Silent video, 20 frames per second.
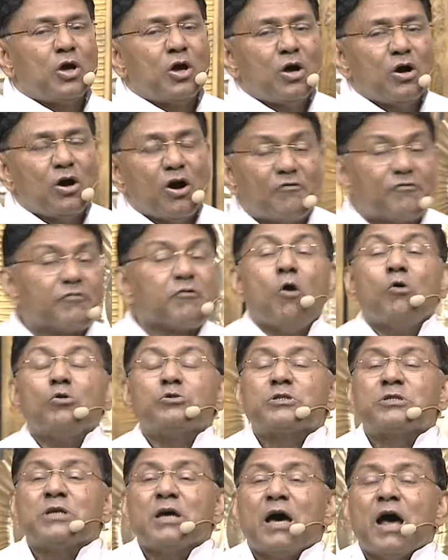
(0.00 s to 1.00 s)
of
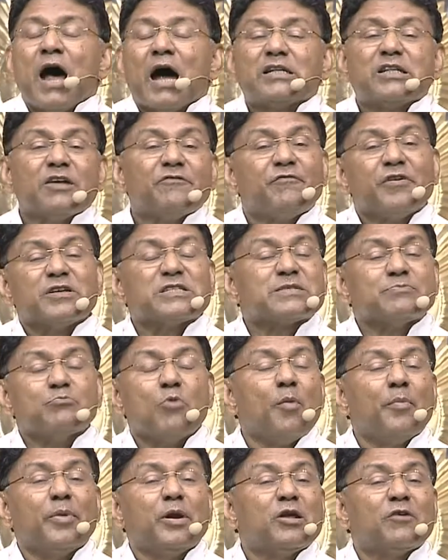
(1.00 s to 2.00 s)
course, at the first
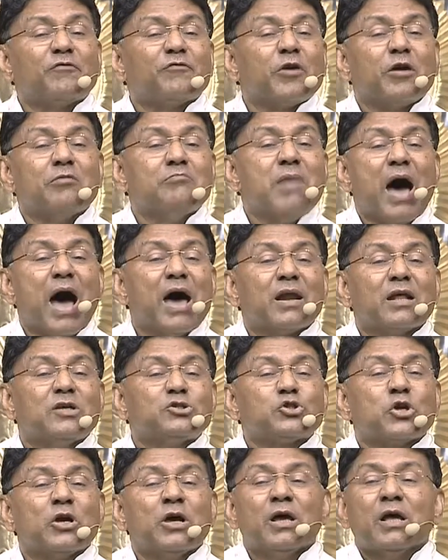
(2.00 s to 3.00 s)
moment of your
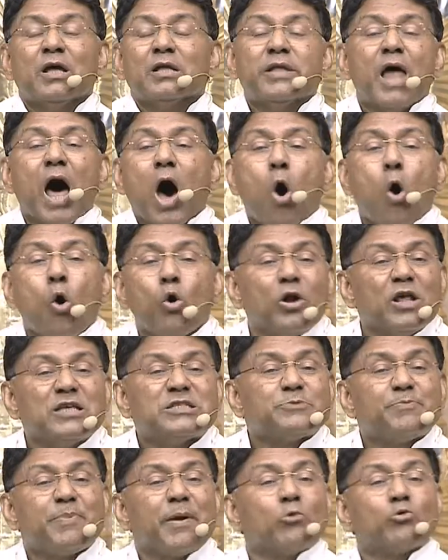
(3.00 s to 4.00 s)
marriage, the Holy
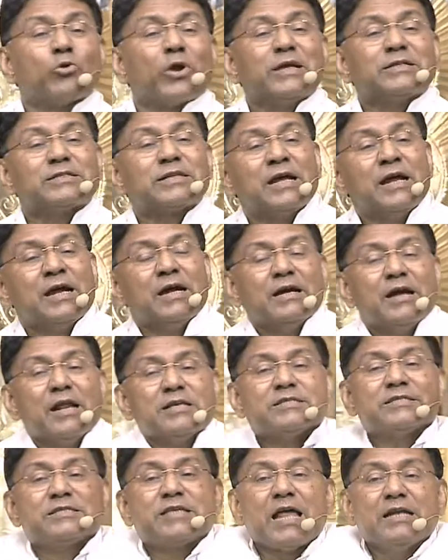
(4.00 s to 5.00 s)
Spirit
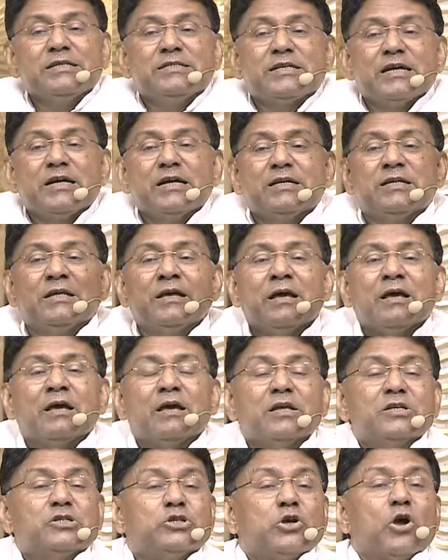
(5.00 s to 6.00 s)
descended
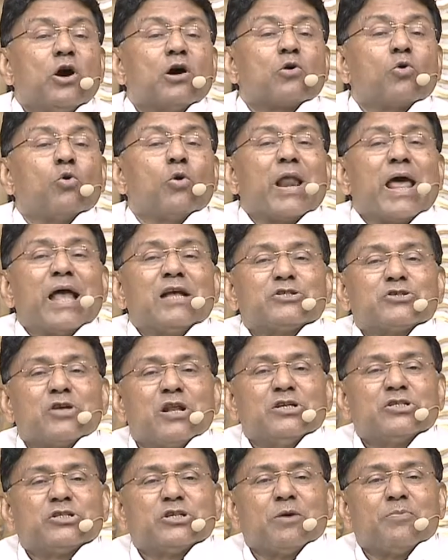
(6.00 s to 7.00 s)
into your
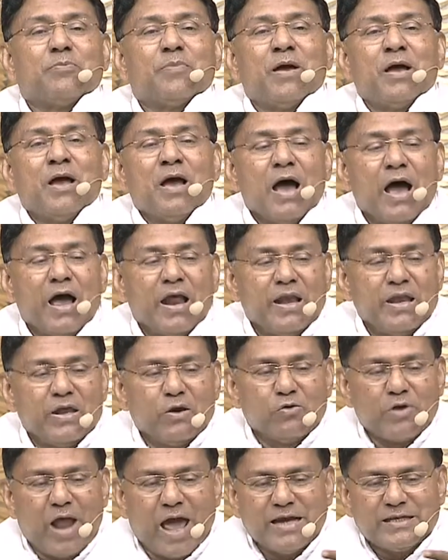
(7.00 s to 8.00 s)
relationship and
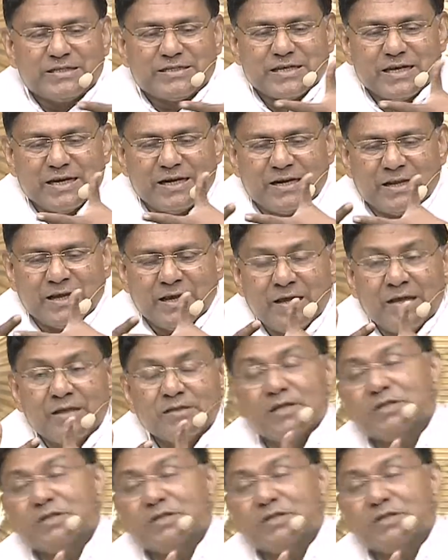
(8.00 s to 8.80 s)
united the